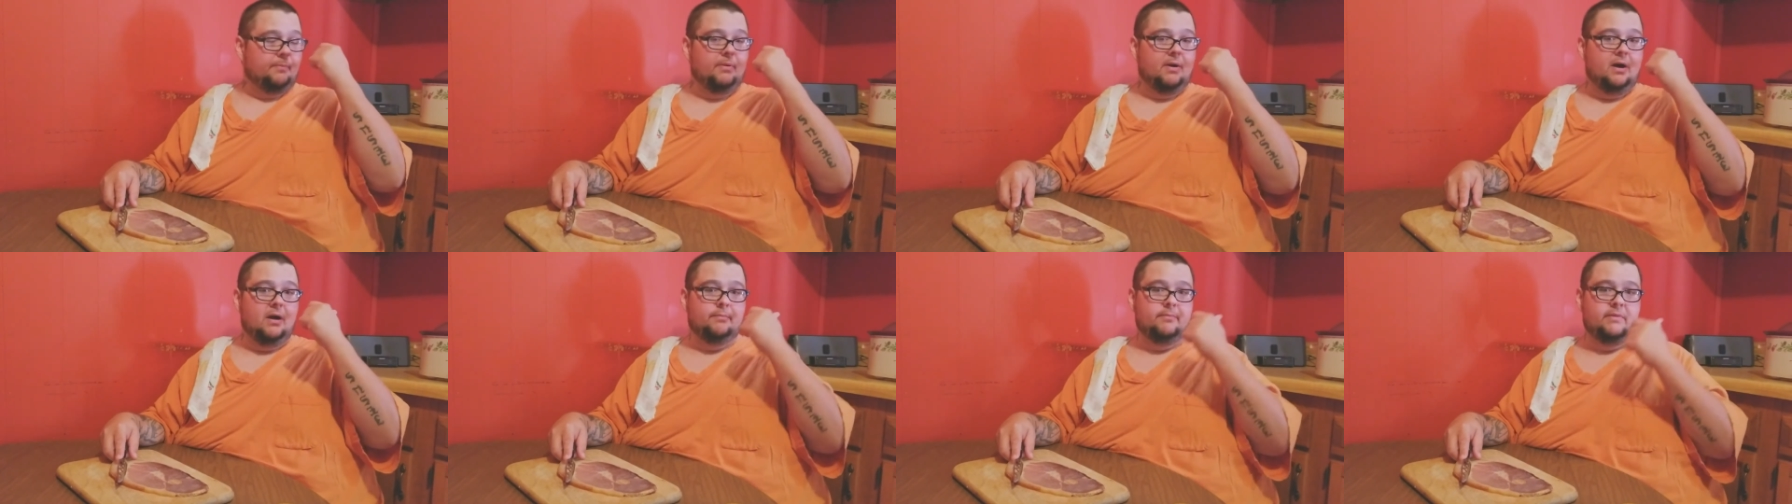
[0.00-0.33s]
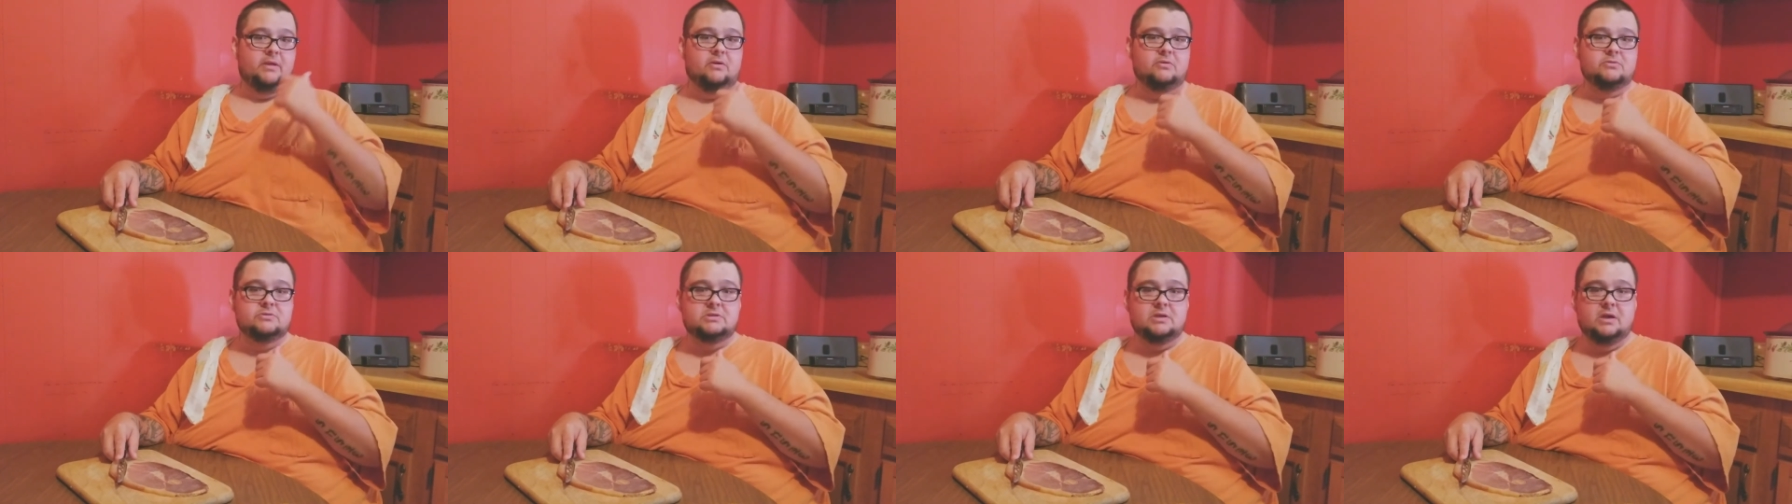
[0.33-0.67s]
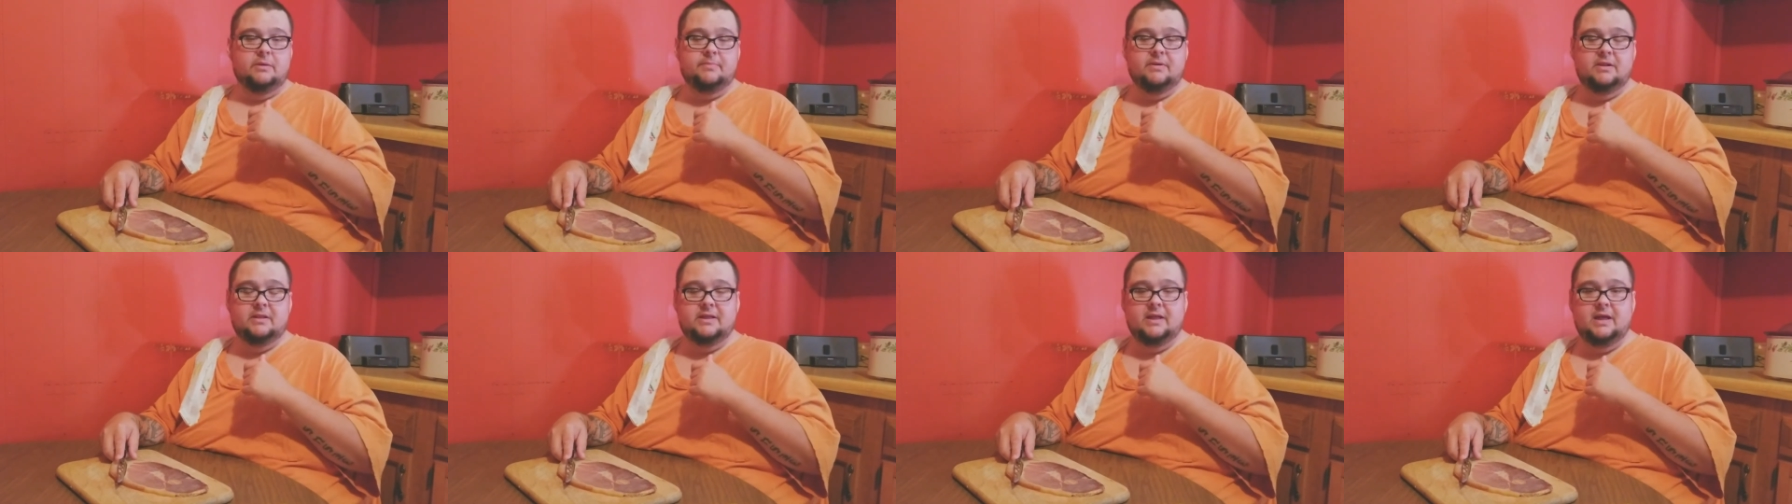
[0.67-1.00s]
pot meal is
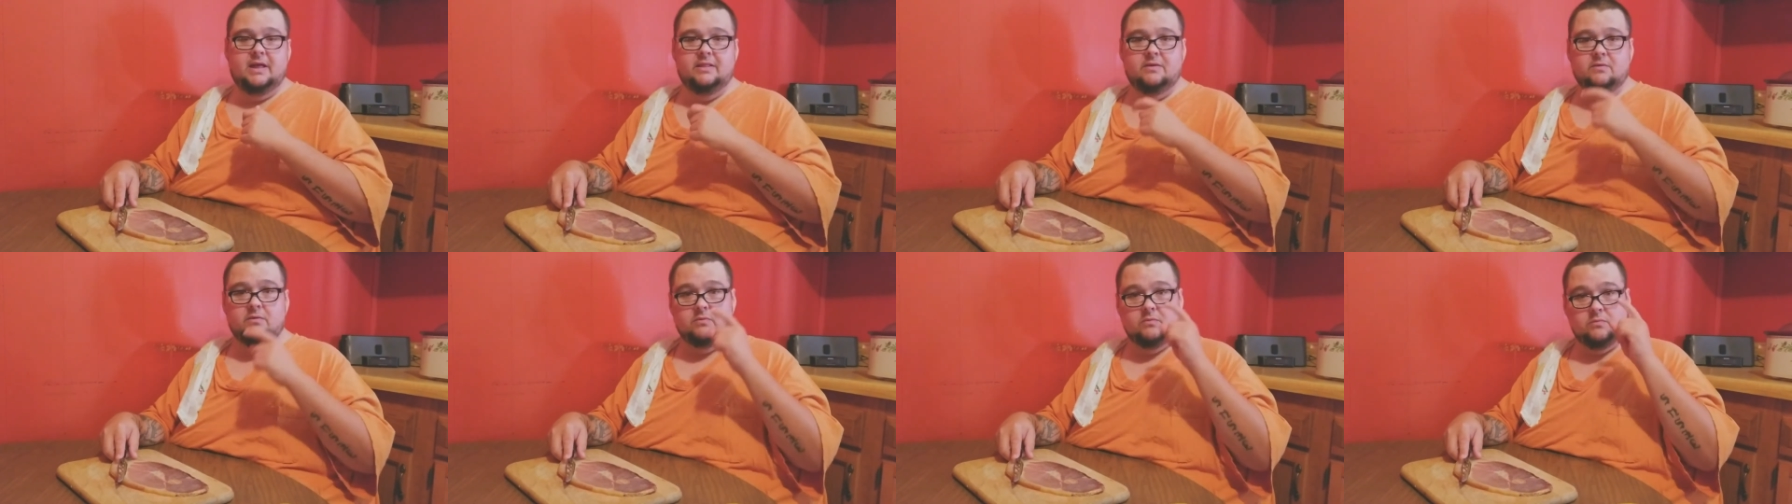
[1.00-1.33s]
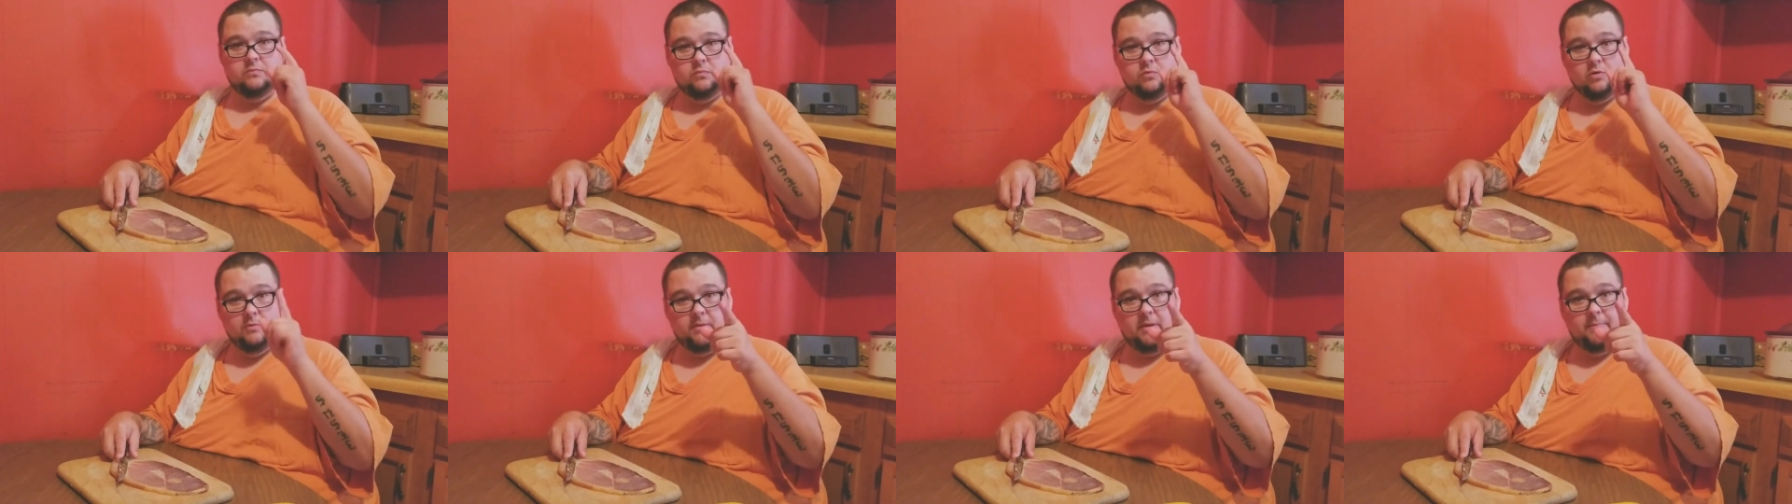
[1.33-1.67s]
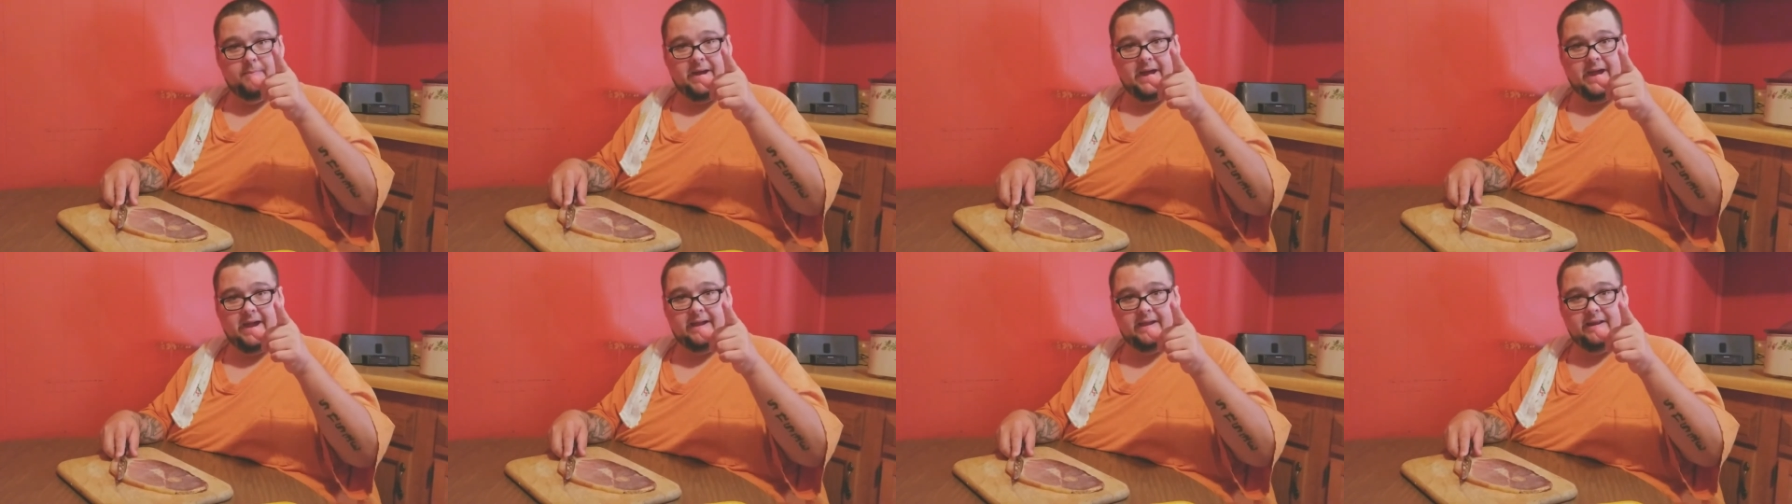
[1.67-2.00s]
coming together. We'll be
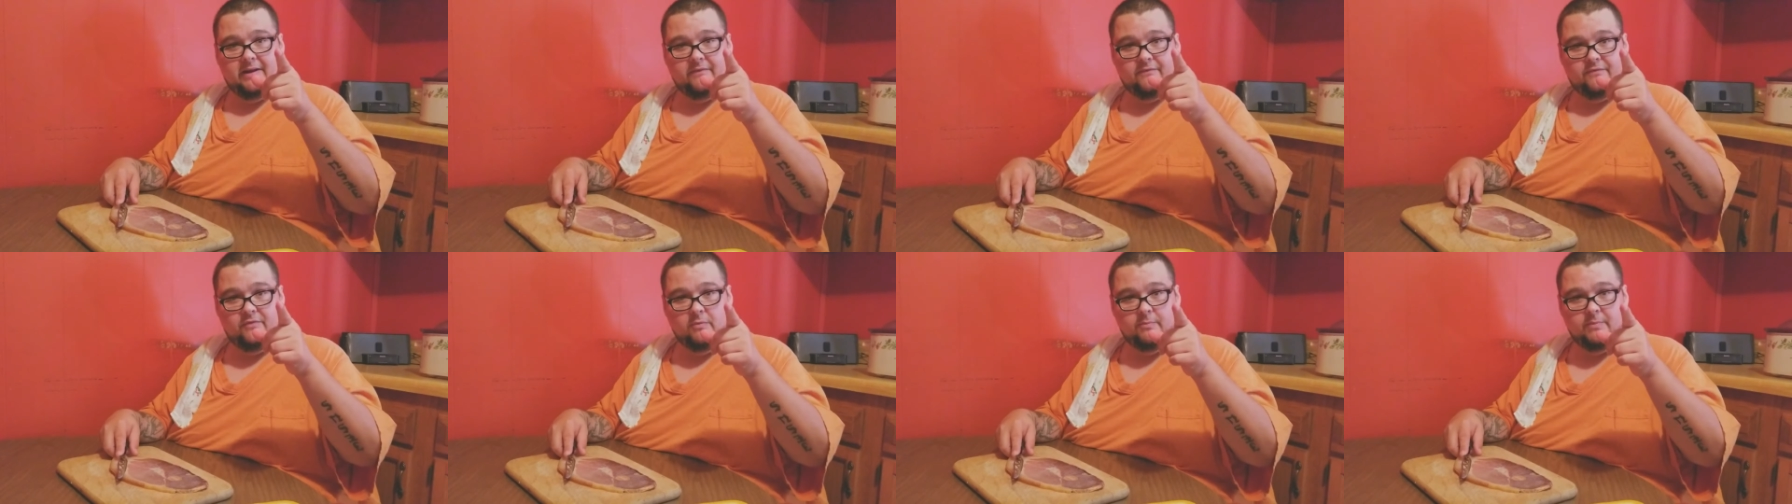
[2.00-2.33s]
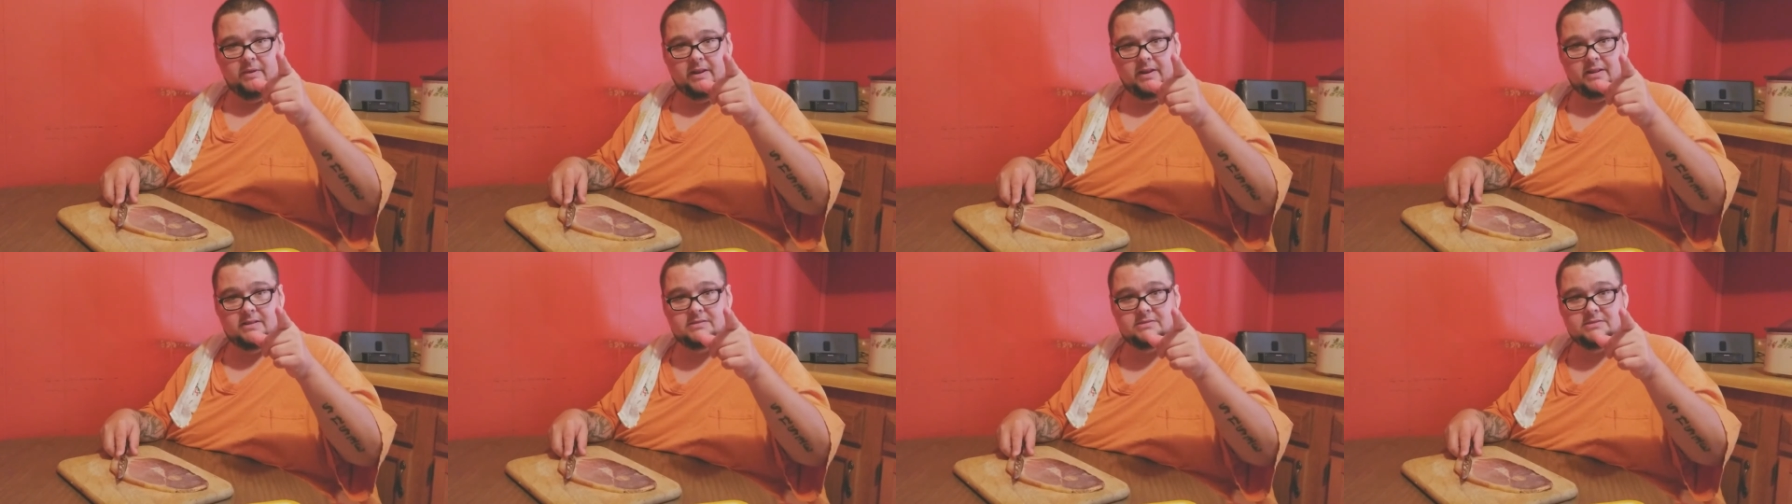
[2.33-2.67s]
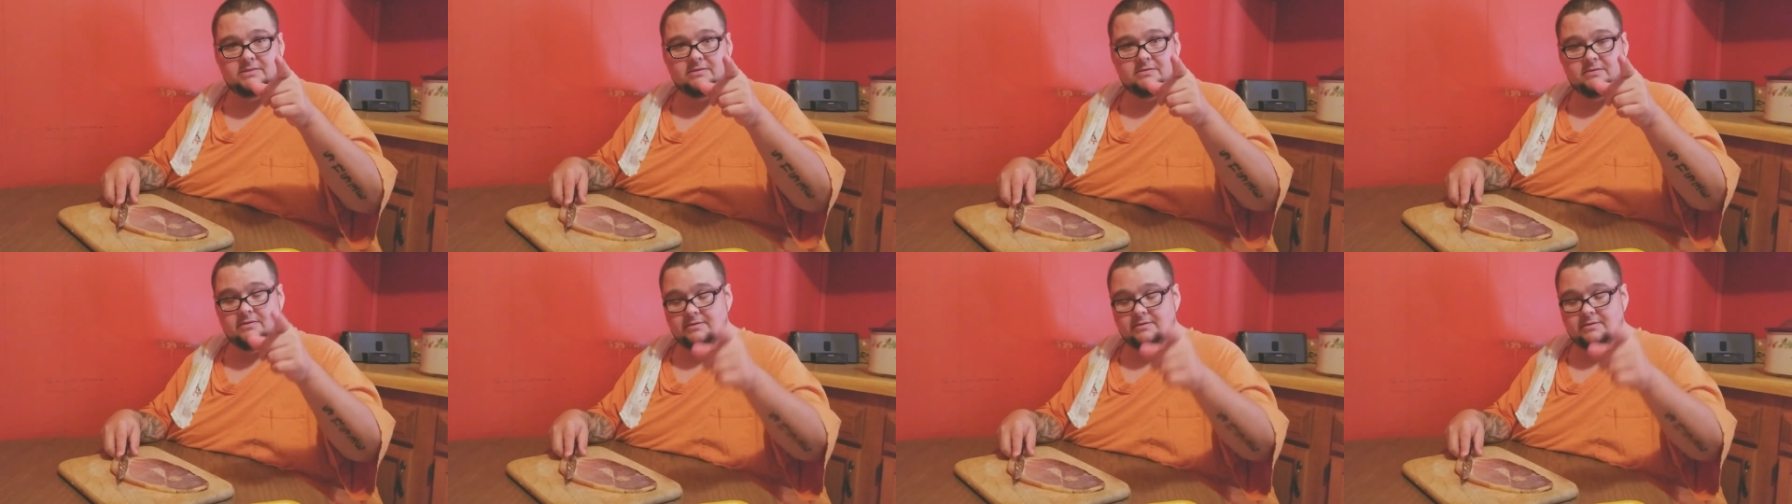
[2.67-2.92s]
back in a few minutes.